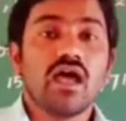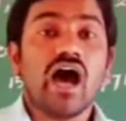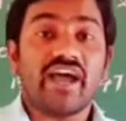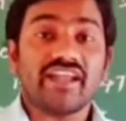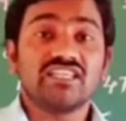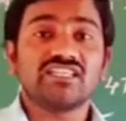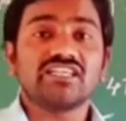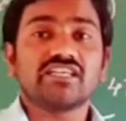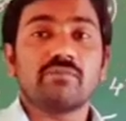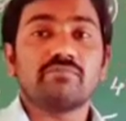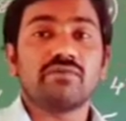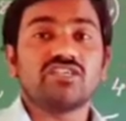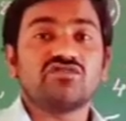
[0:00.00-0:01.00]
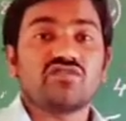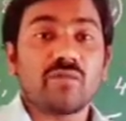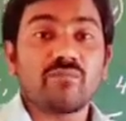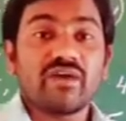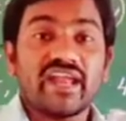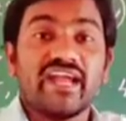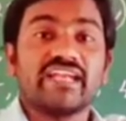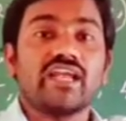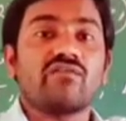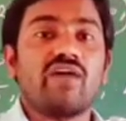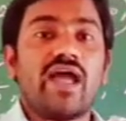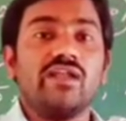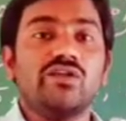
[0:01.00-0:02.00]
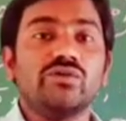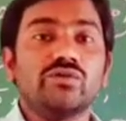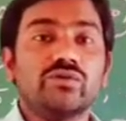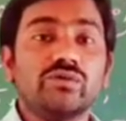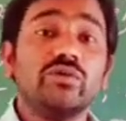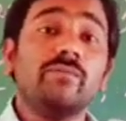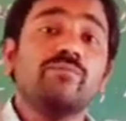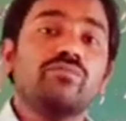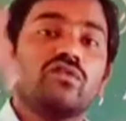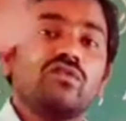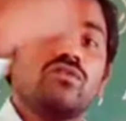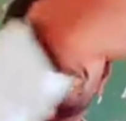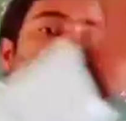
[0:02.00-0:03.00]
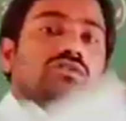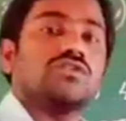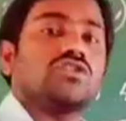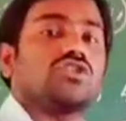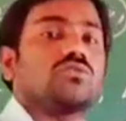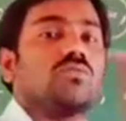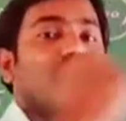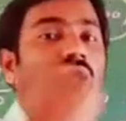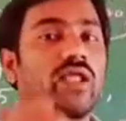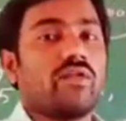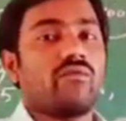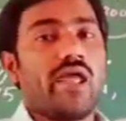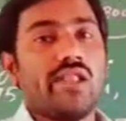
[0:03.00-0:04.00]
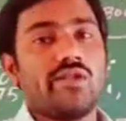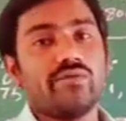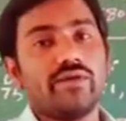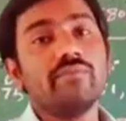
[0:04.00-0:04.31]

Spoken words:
arranging numbers from greater value to smaller value